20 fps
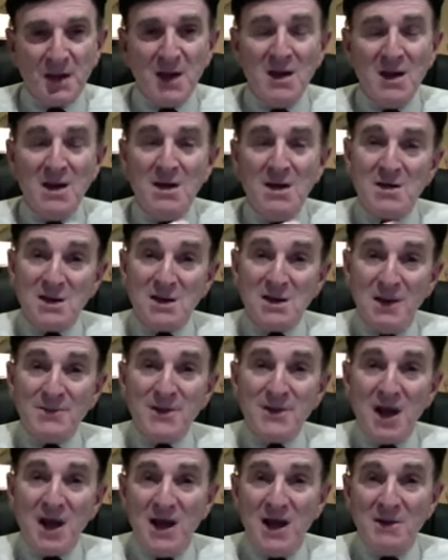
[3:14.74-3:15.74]

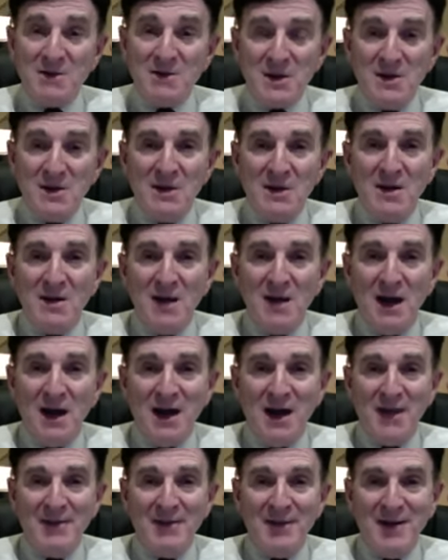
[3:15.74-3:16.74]
Sometimes,
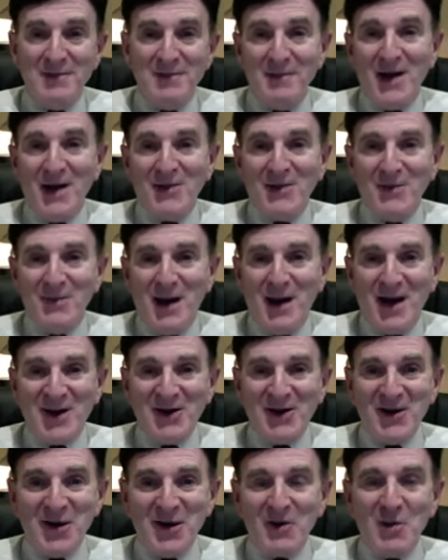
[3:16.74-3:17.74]
in the modern
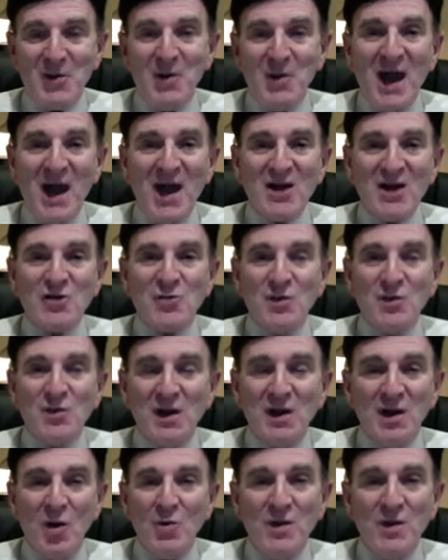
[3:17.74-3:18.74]
era, we actually
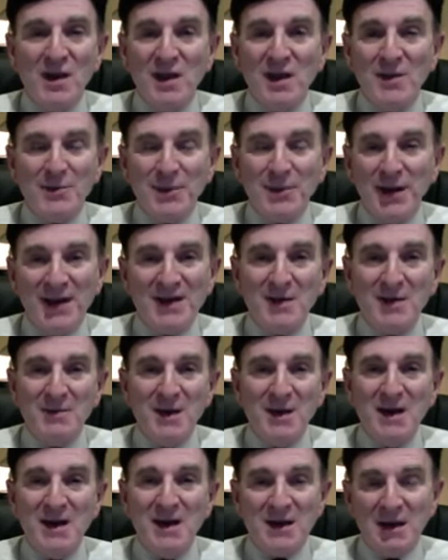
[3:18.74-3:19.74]
load the implant
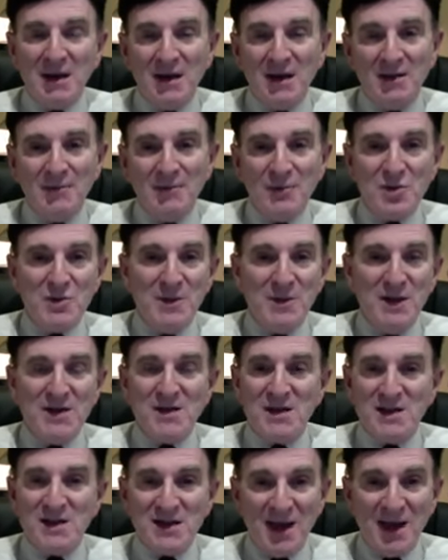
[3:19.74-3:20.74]
immediately, which means the
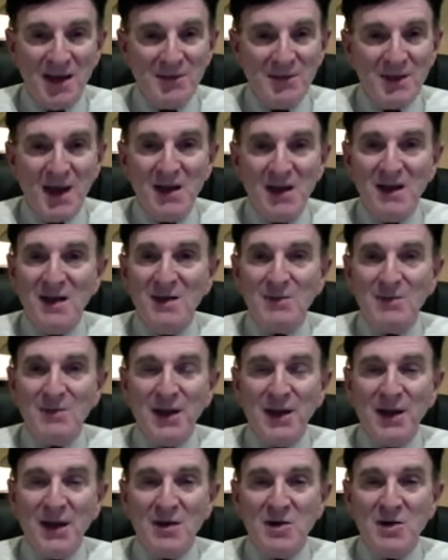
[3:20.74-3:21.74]
same day the
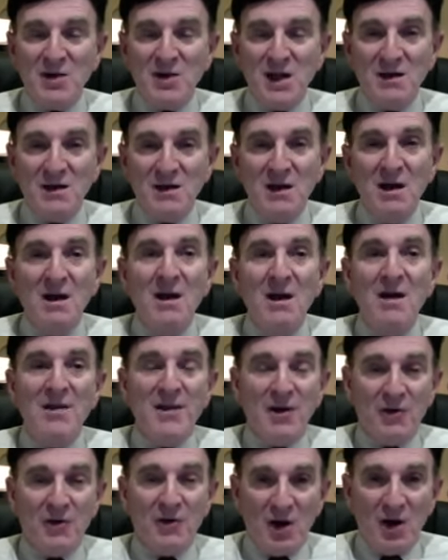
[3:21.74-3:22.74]
implant goes in,
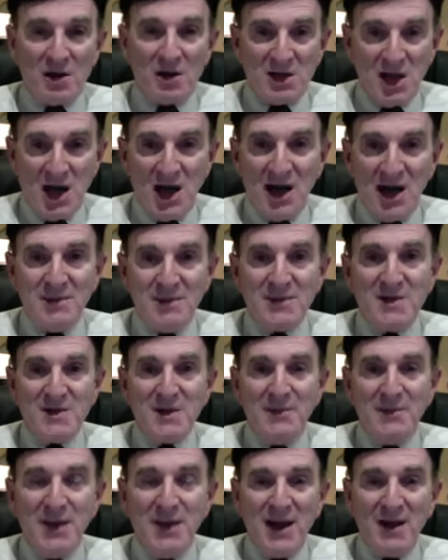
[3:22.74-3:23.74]
there are times,
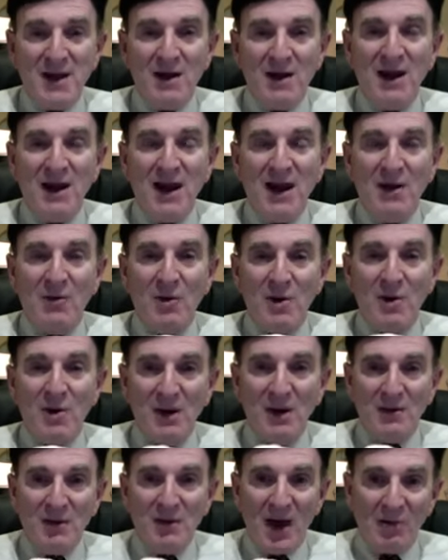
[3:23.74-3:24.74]
depending on how
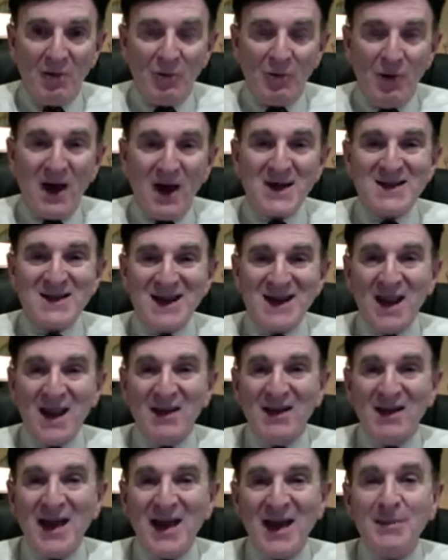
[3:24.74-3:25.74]
rock solid
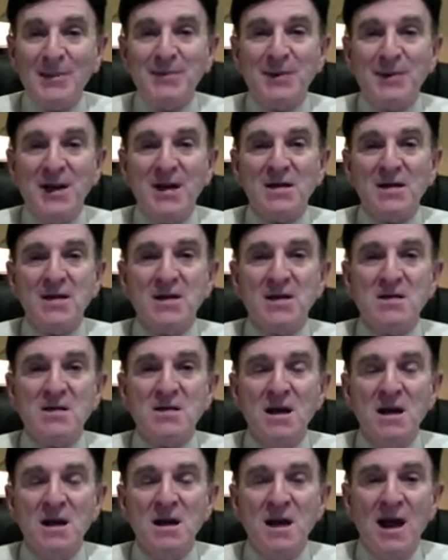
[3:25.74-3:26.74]
that implant is,
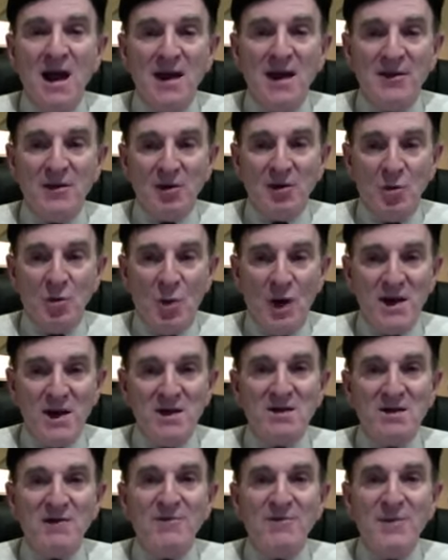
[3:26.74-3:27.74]
and there are ways
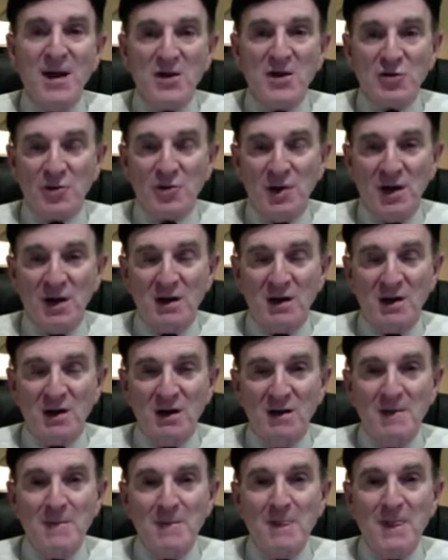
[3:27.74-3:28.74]
of measuring it,
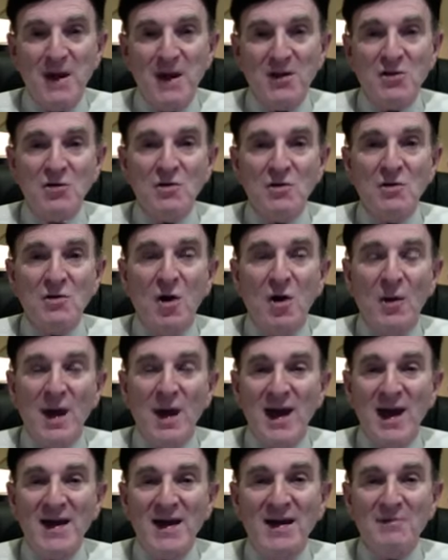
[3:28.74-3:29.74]
that you can go
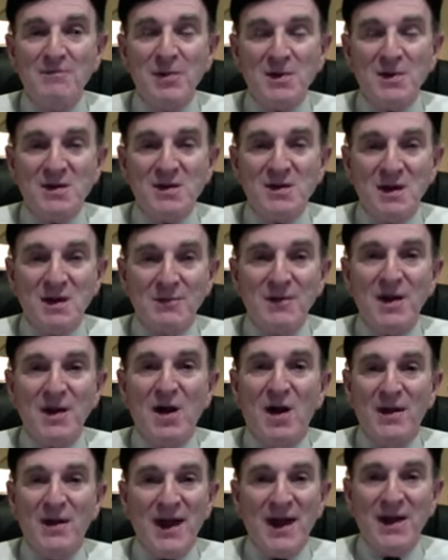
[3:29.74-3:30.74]
ahead and put something
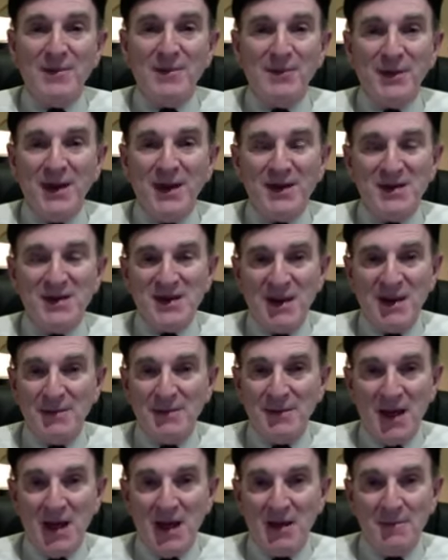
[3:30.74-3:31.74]
on that implant the same
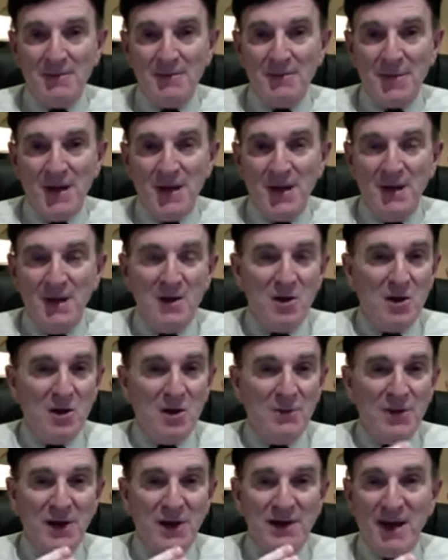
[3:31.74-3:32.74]
day. You can
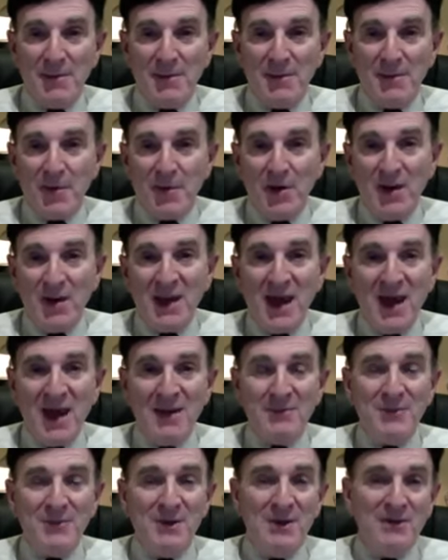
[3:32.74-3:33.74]
put a temporary
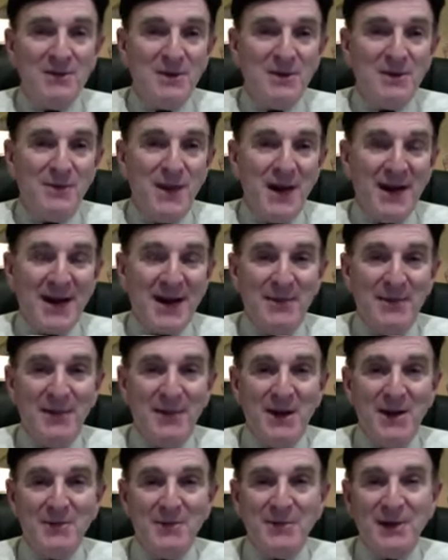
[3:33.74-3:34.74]
cap, depending on how many
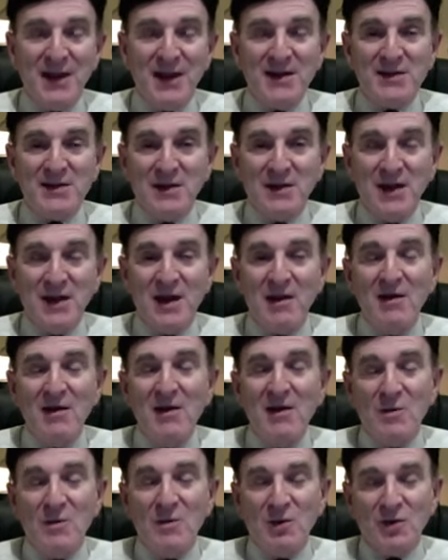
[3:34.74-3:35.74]
implants are there.
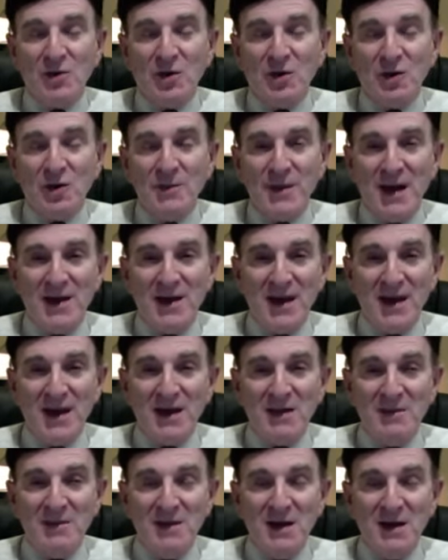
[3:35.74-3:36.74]
We'll talk about that in a
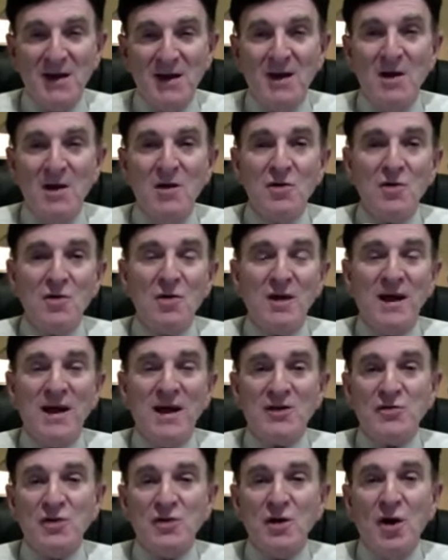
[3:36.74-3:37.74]
minute. You can
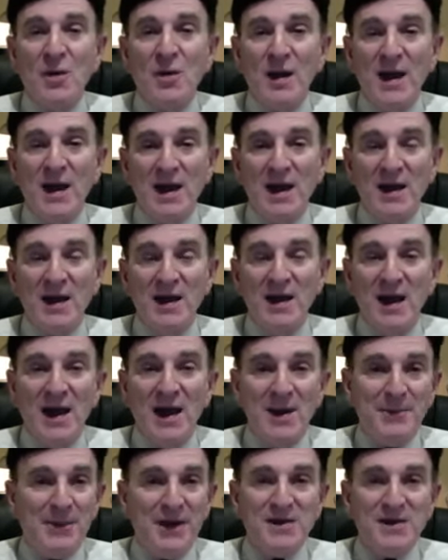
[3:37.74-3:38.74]
actually go ahead and
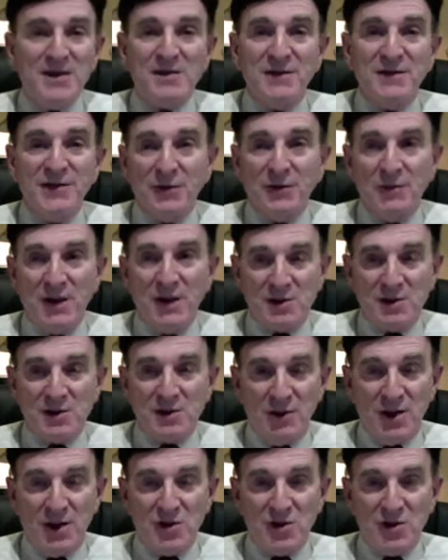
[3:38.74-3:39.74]
place a full
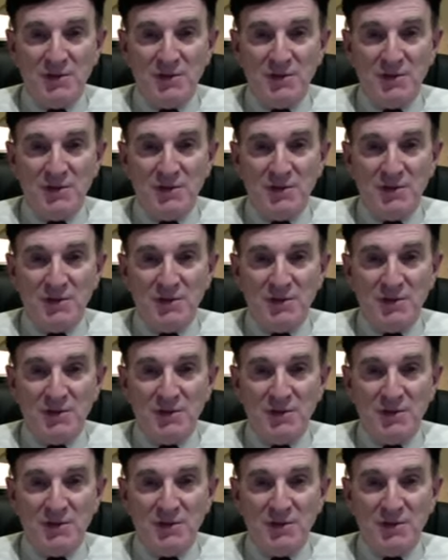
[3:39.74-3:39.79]
restoration.